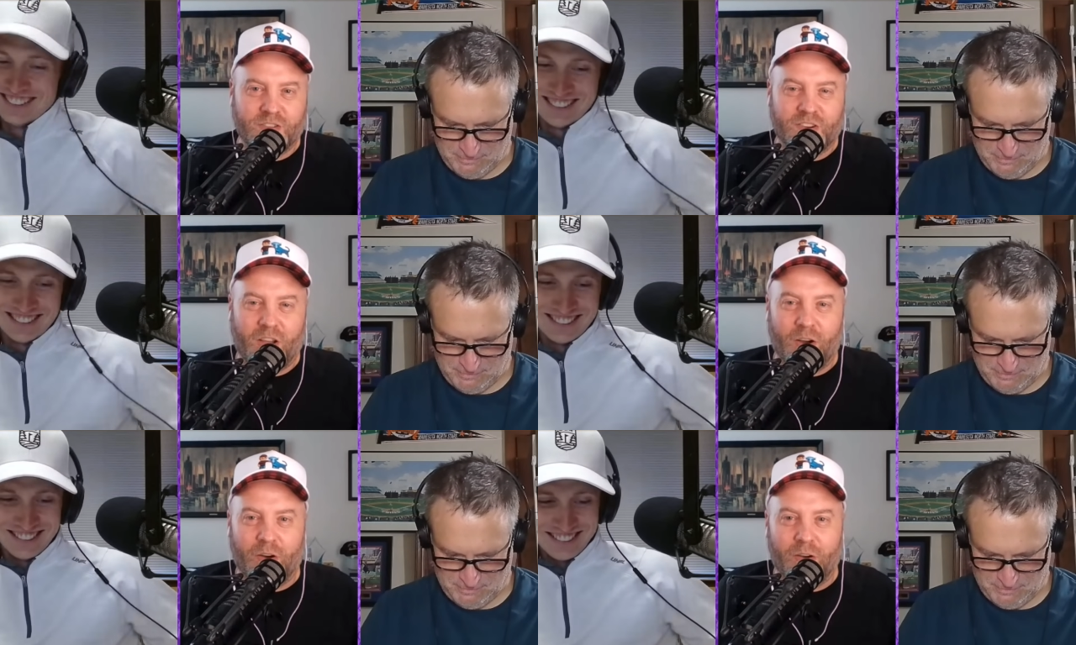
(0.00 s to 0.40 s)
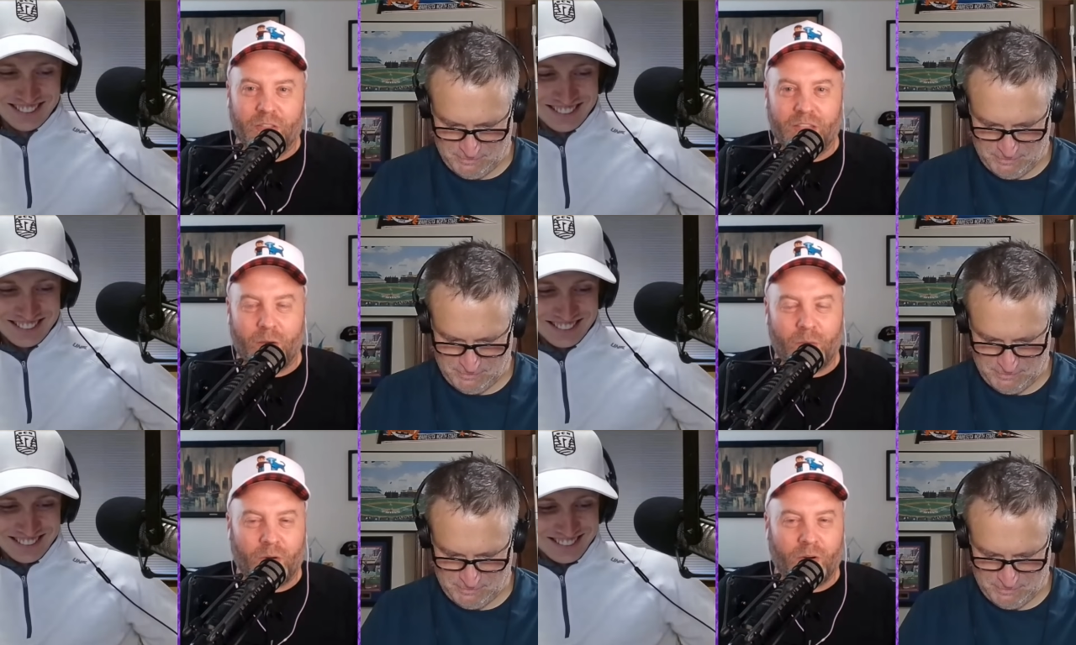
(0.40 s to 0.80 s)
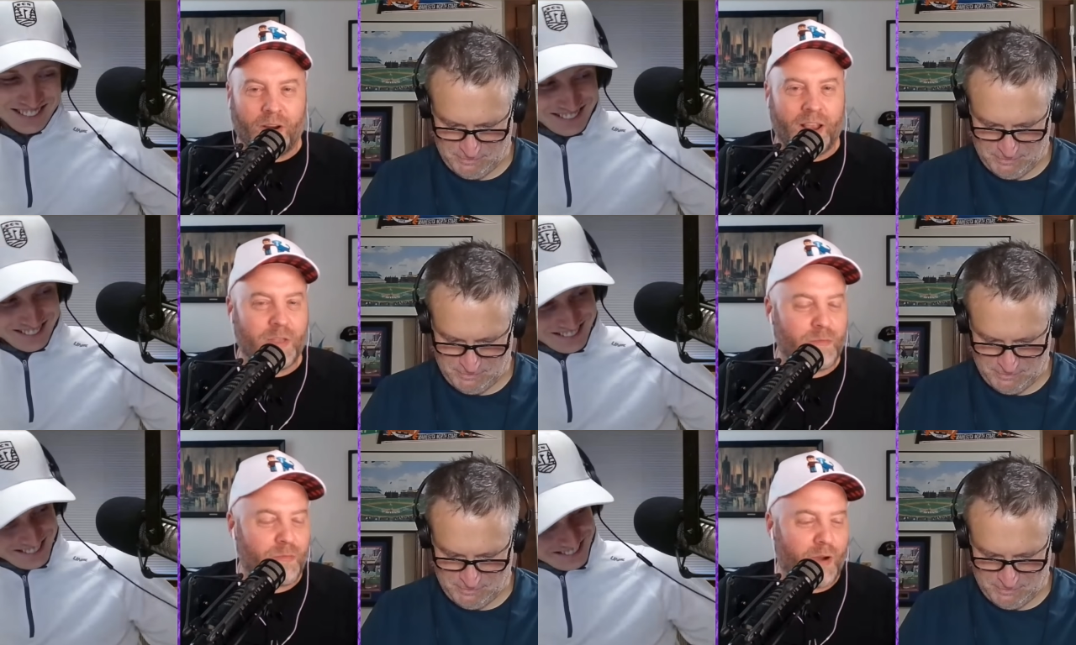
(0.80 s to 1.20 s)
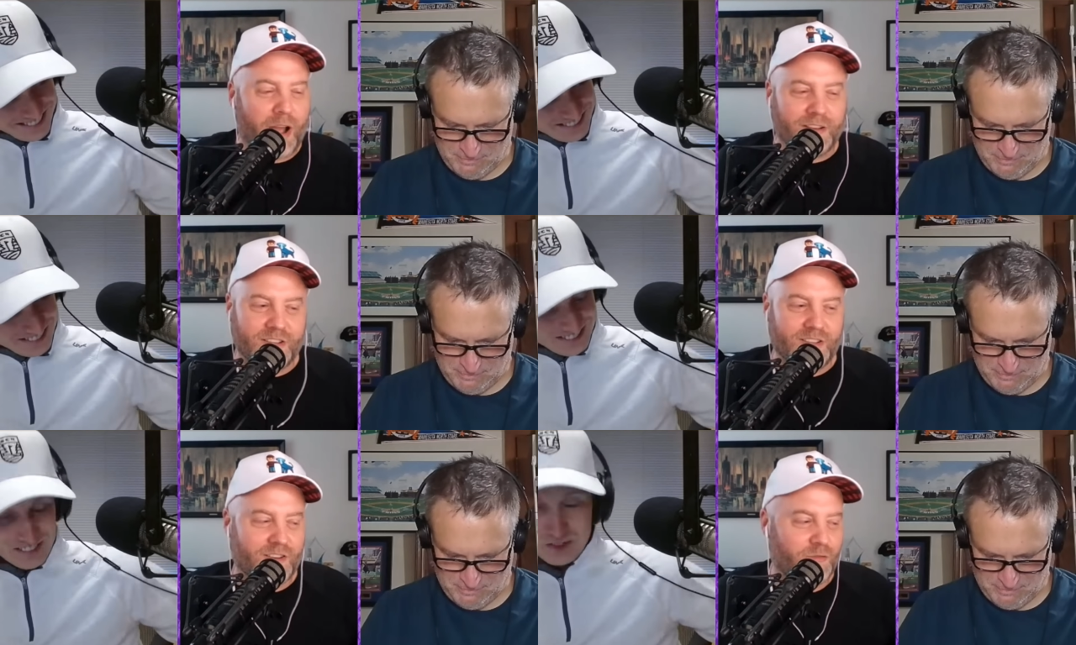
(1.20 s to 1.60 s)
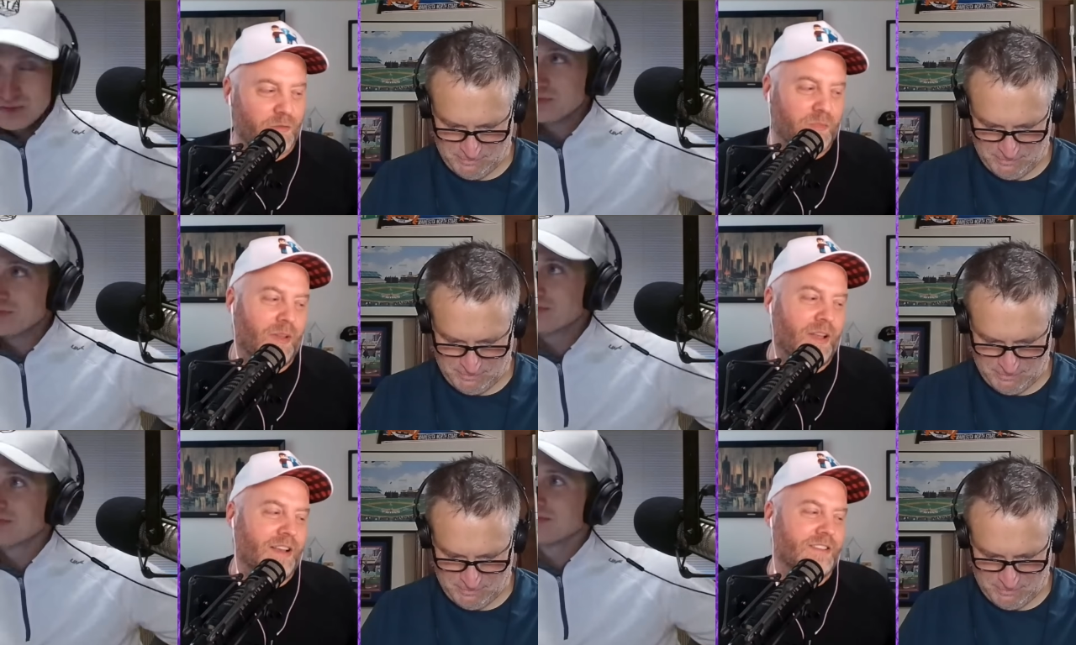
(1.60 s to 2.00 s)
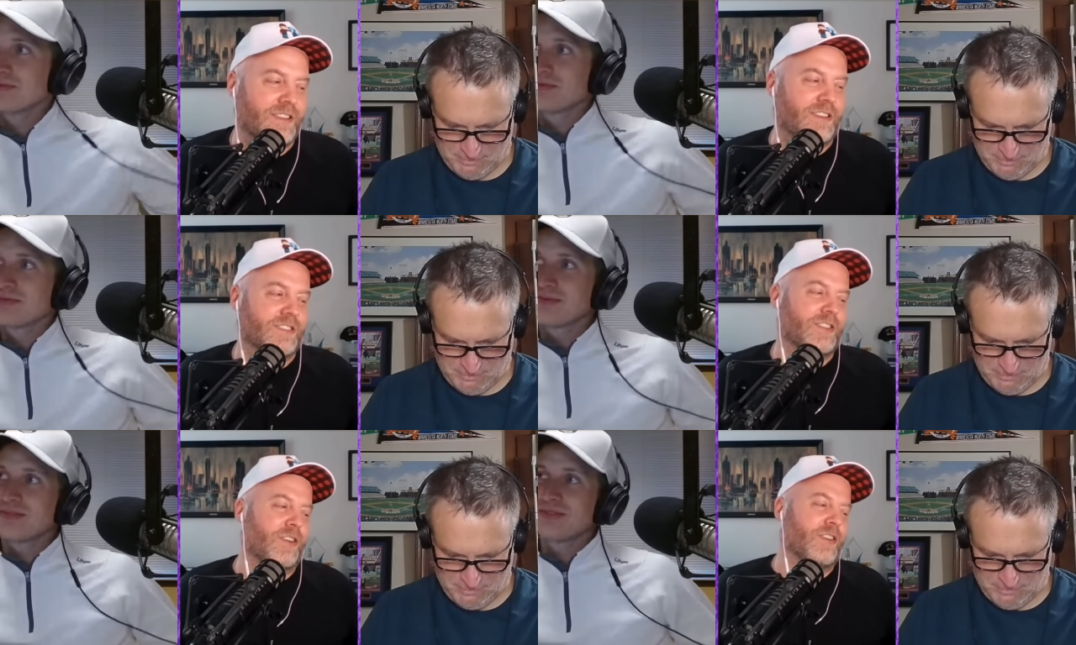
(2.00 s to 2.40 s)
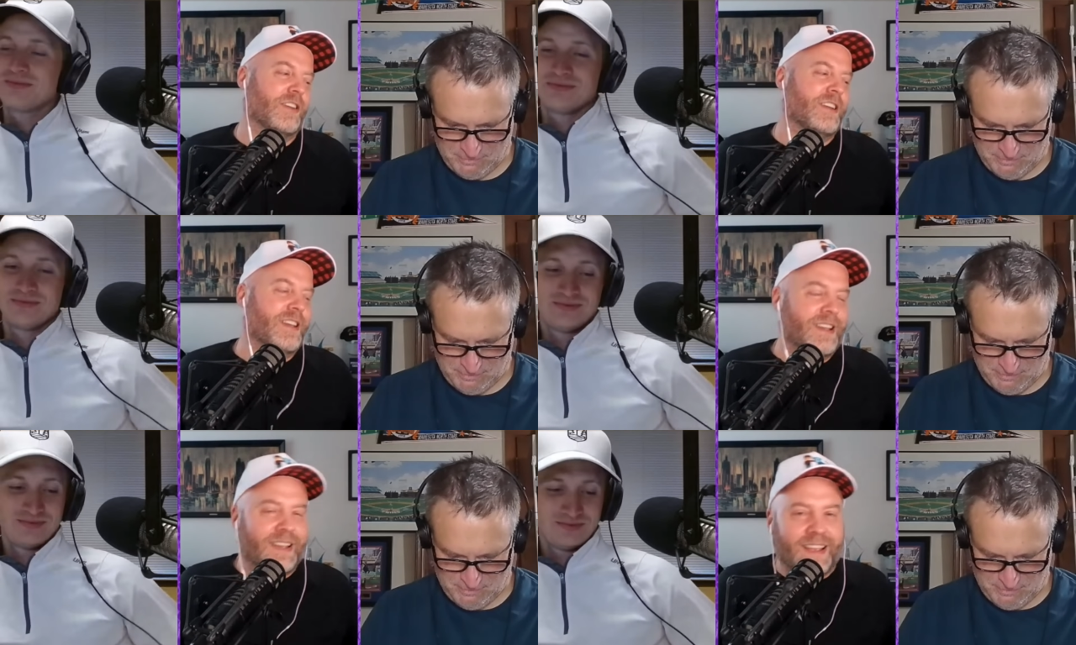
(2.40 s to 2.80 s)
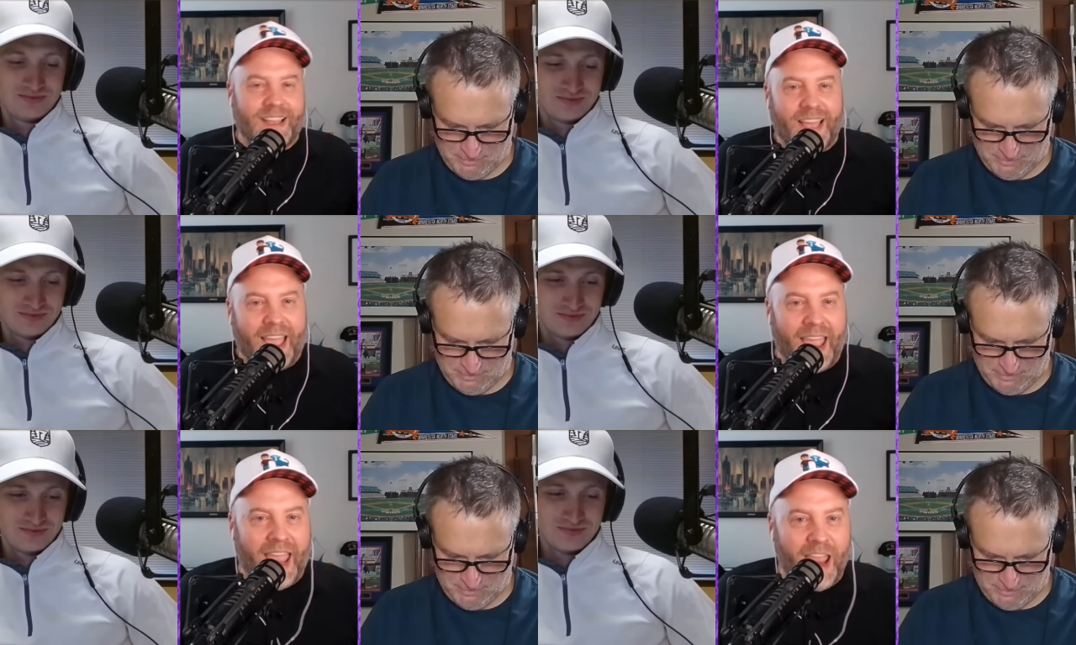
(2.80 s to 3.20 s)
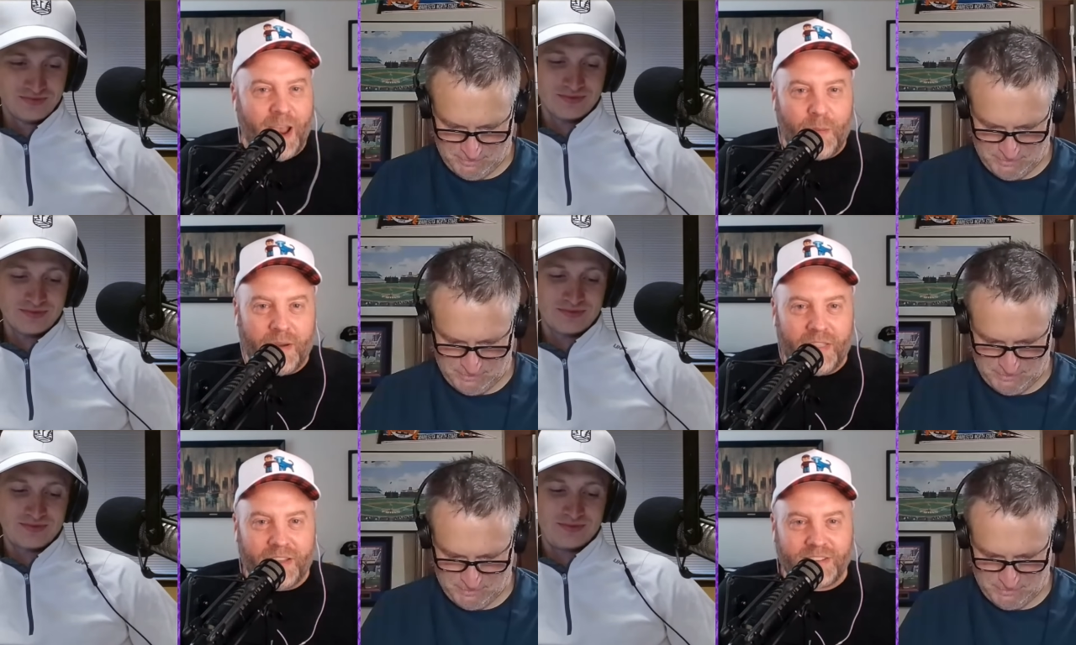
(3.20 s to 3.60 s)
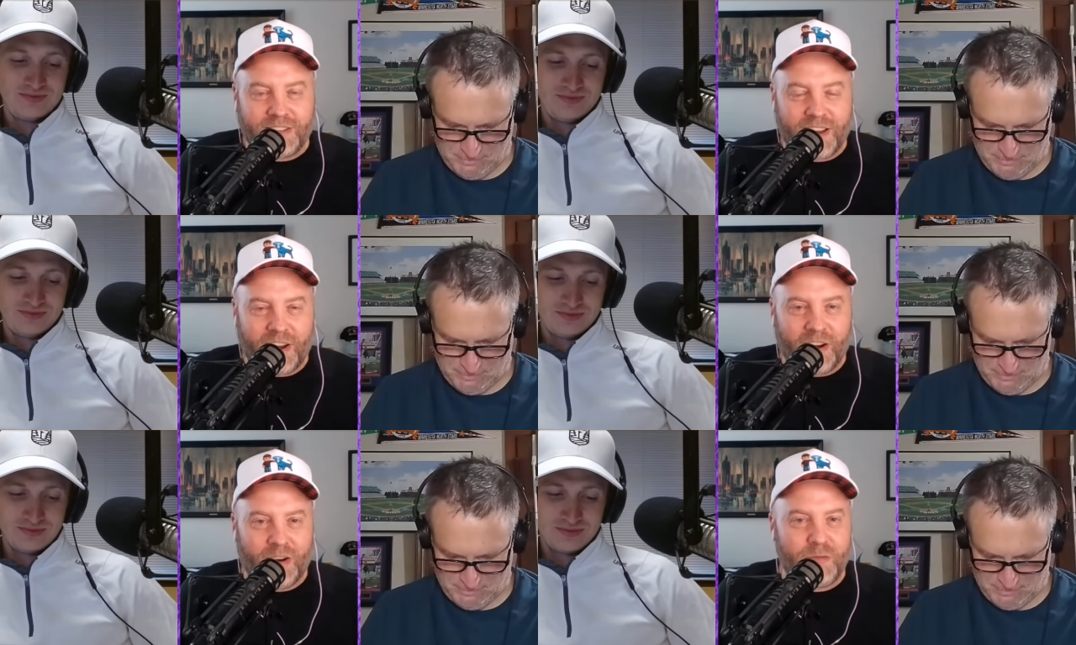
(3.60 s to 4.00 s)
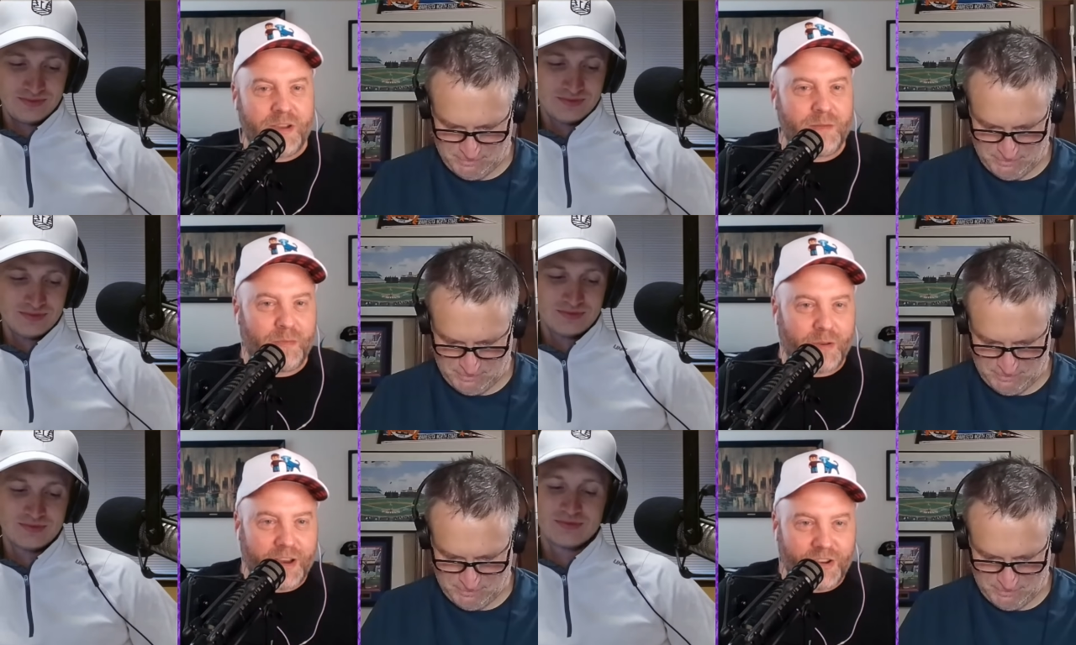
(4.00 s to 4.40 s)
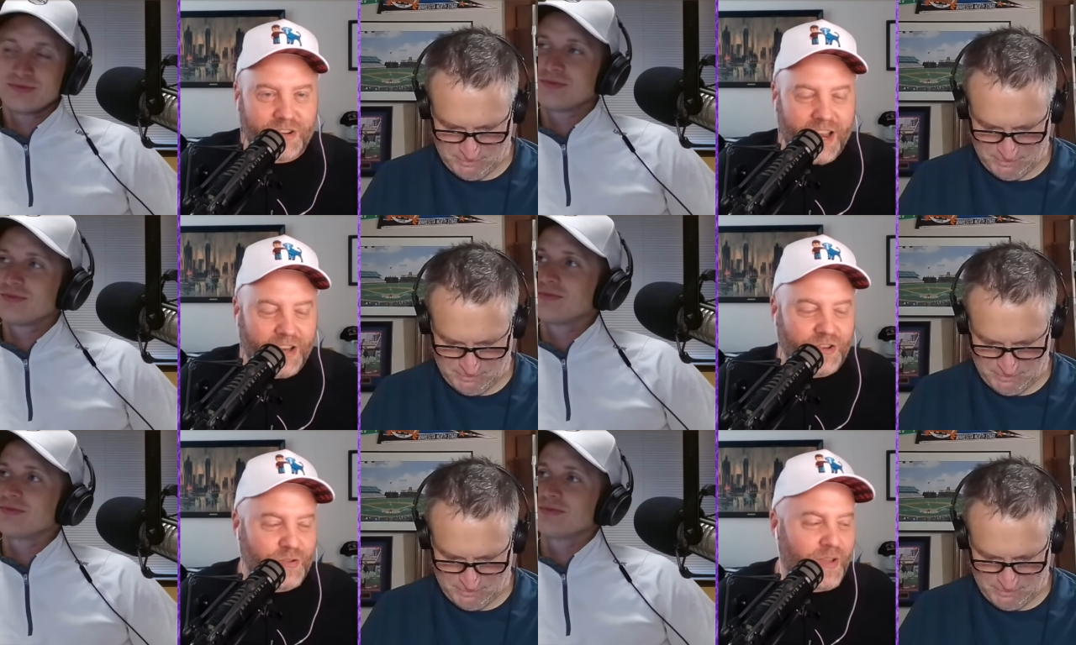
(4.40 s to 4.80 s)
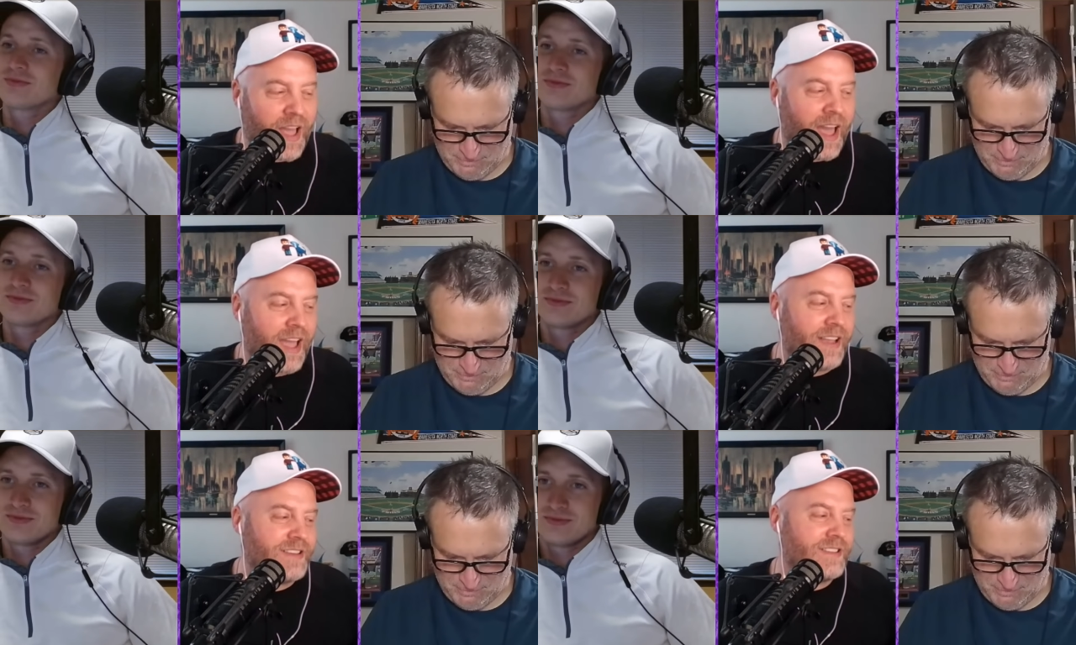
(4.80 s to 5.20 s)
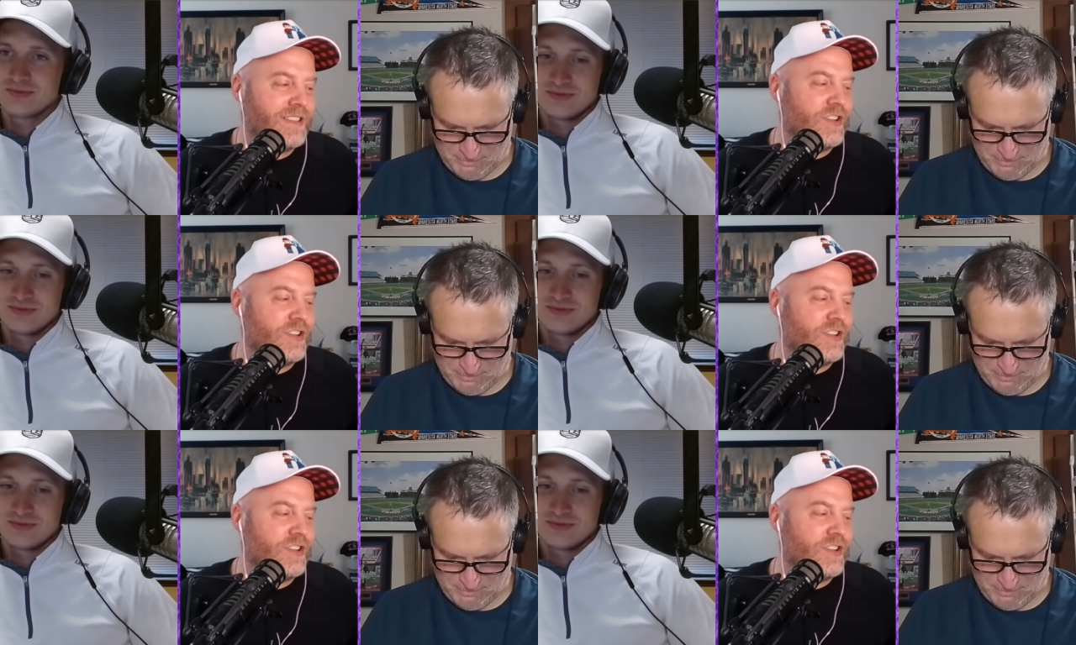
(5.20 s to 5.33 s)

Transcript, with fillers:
Speaker 1: years ago that we're in the process of replacing. So hang with us here. We appreciate you guys.